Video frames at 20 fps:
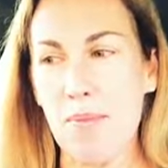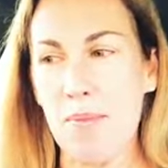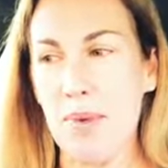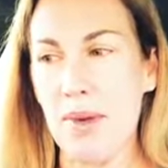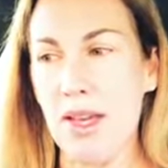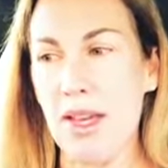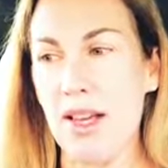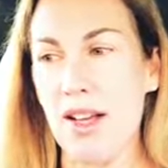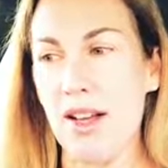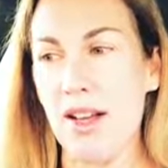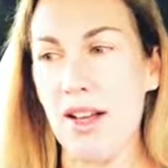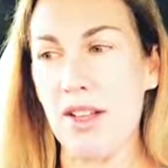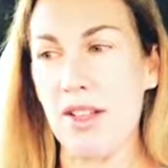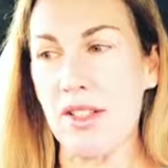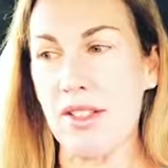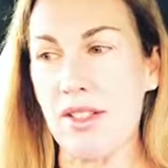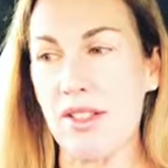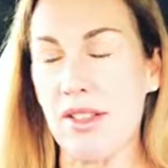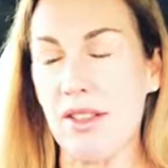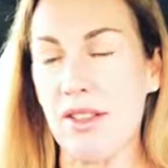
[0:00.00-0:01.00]

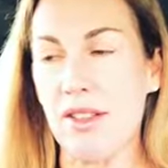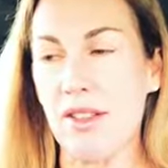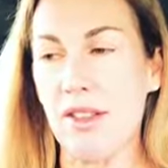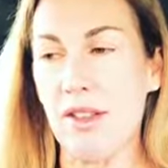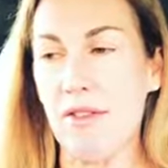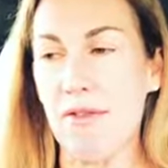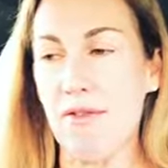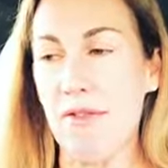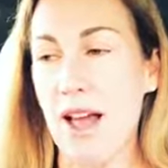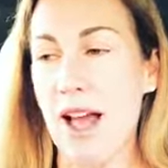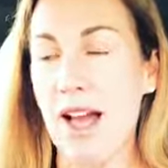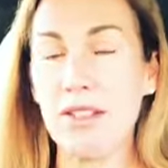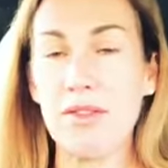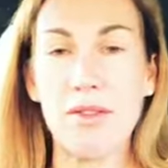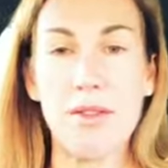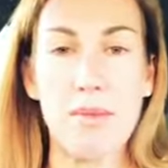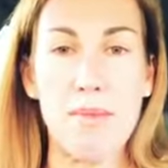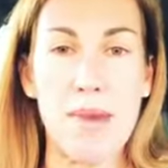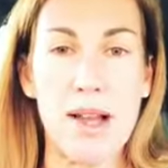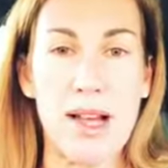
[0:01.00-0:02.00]
because the fact
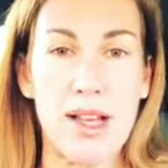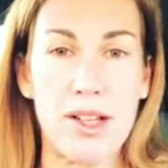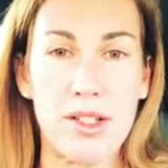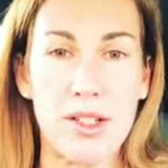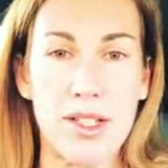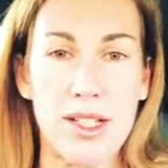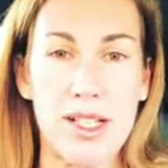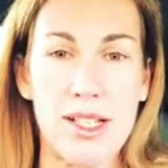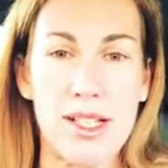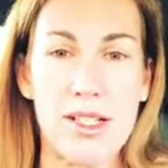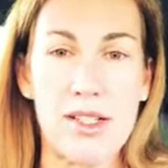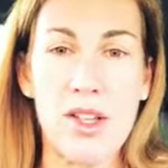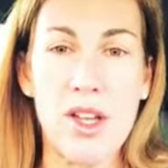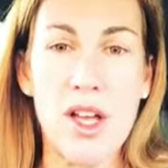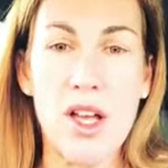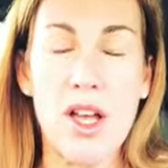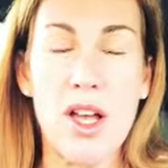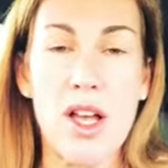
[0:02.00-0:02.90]
of the matter is